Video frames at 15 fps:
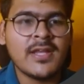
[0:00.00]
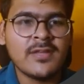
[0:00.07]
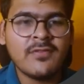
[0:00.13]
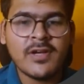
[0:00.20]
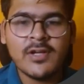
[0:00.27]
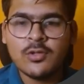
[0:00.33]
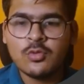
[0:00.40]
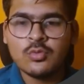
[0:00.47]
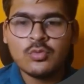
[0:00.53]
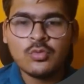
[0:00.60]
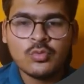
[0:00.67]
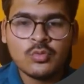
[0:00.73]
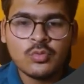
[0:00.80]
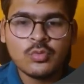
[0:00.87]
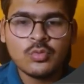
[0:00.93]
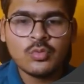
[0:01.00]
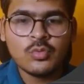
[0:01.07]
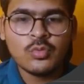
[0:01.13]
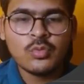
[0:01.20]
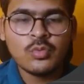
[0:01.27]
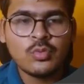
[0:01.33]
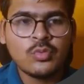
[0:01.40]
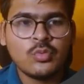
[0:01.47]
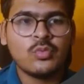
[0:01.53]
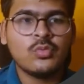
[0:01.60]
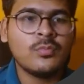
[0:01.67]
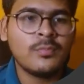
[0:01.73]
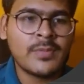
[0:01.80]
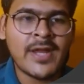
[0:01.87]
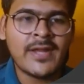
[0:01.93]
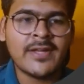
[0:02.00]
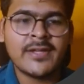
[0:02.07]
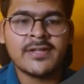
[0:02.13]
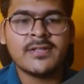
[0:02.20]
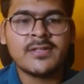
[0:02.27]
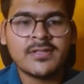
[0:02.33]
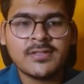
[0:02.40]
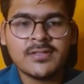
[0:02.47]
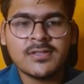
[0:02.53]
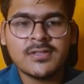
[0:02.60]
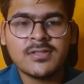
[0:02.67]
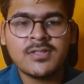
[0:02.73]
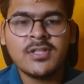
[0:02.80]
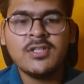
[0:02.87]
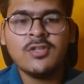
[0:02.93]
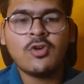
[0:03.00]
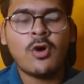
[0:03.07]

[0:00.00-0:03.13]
if I do bracket 2,